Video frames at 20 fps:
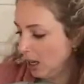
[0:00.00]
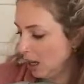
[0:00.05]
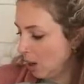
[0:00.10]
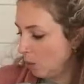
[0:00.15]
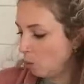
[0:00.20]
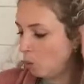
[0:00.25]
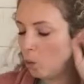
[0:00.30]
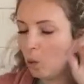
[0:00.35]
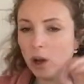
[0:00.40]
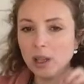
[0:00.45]

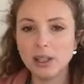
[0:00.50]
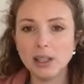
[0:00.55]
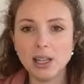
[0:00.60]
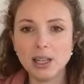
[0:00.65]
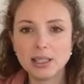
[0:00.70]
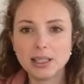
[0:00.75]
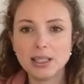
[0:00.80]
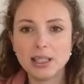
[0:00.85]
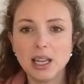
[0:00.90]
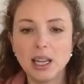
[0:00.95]
One
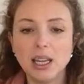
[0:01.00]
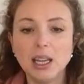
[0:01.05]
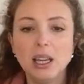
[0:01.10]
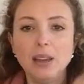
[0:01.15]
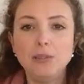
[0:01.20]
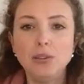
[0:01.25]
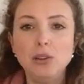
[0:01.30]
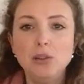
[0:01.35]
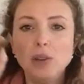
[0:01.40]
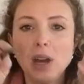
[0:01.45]
last thing,
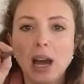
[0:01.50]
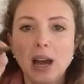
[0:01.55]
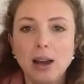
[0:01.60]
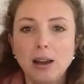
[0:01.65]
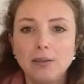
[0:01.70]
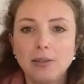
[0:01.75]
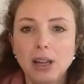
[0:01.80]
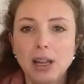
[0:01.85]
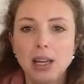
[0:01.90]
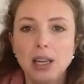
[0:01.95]
if you
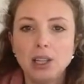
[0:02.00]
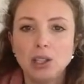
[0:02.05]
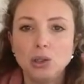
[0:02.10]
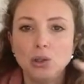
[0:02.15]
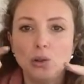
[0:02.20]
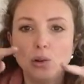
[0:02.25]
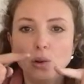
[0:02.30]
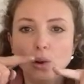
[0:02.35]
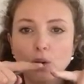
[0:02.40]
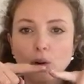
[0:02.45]
have
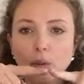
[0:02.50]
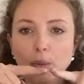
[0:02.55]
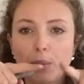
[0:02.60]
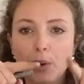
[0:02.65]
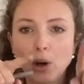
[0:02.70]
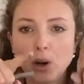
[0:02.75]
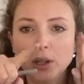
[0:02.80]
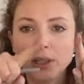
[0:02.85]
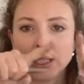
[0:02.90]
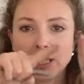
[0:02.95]
your
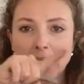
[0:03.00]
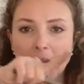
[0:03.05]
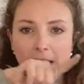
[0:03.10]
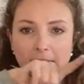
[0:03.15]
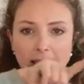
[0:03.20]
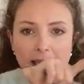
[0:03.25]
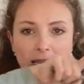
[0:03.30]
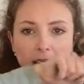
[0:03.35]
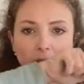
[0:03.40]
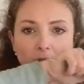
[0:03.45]
pot and
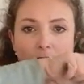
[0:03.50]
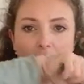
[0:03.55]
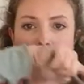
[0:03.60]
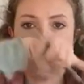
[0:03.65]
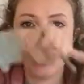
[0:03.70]
it's kind of